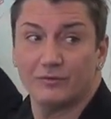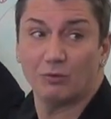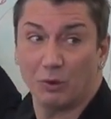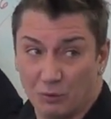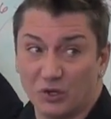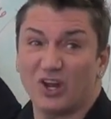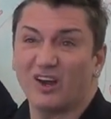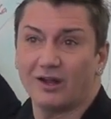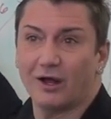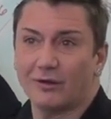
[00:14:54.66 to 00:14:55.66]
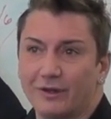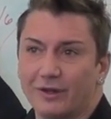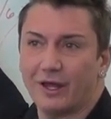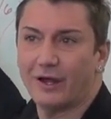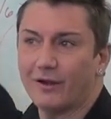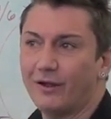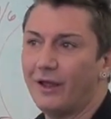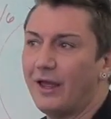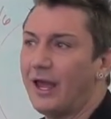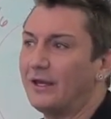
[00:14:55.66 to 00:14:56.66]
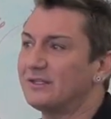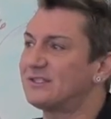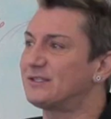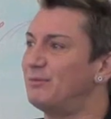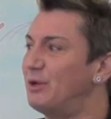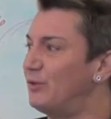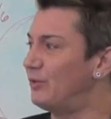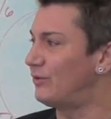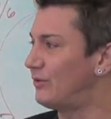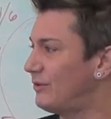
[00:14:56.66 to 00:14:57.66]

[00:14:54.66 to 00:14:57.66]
when we're done coloring the hair, and it's smooth.